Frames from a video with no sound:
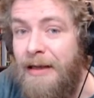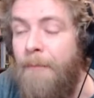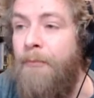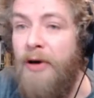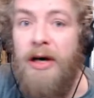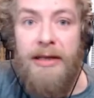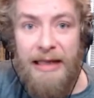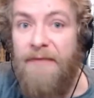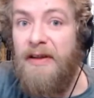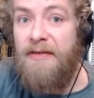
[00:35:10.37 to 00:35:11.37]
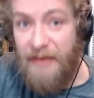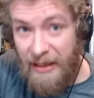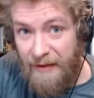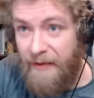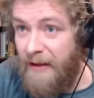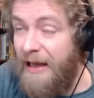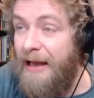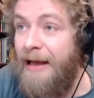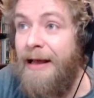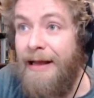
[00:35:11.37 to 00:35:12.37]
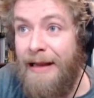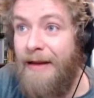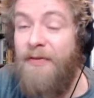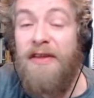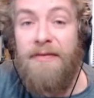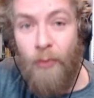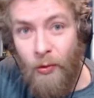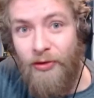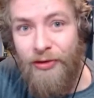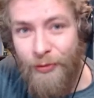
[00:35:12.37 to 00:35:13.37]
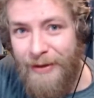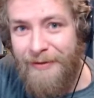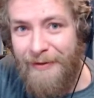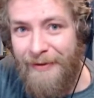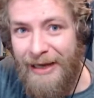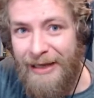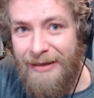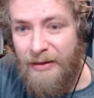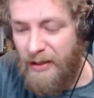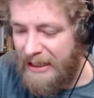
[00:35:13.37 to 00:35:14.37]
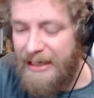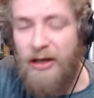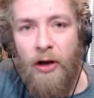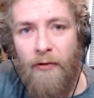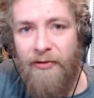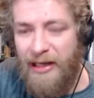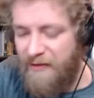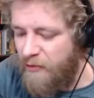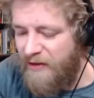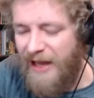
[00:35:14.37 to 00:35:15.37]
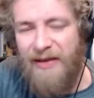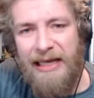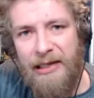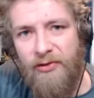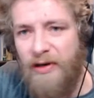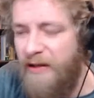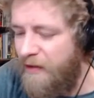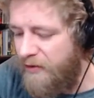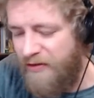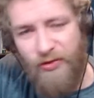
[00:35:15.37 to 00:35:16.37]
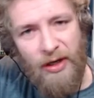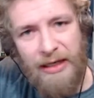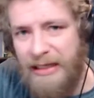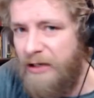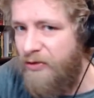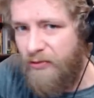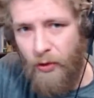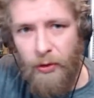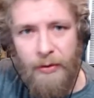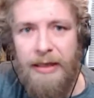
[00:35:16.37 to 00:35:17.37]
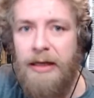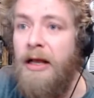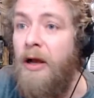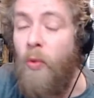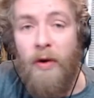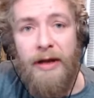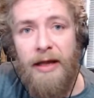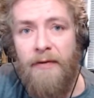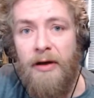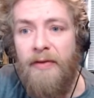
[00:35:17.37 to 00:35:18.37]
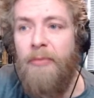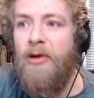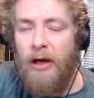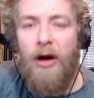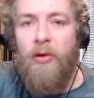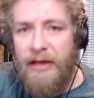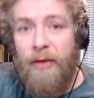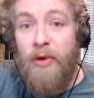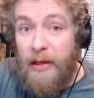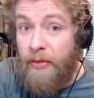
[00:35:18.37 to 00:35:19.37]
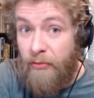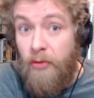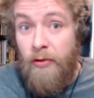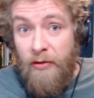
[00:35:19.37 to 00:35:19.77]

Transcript: But if there's more to it than that, like in context he was having injuries, he was struggling, he was growing, whatever, then we go, okay, we can throw those